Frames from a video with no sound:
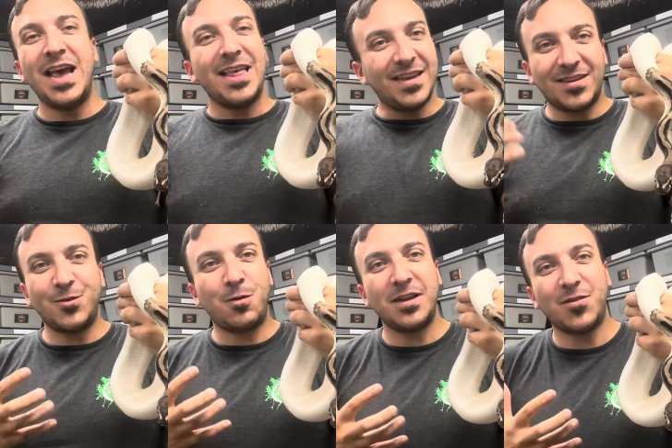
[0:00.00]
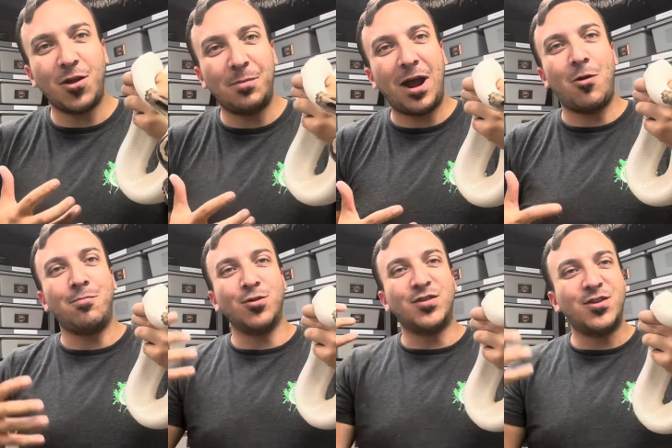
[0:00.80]
This is what it's all
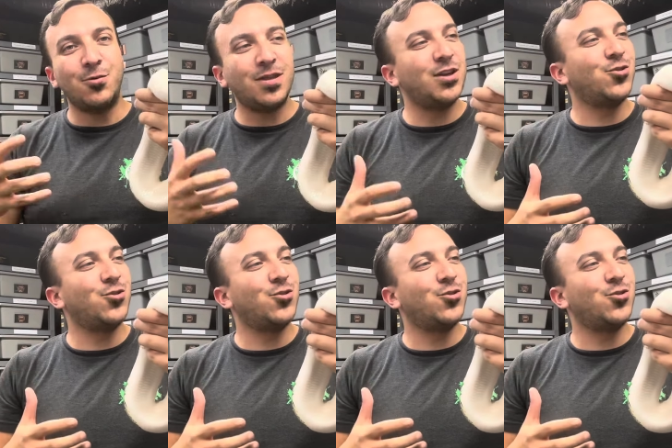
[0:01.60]
about, pursuing the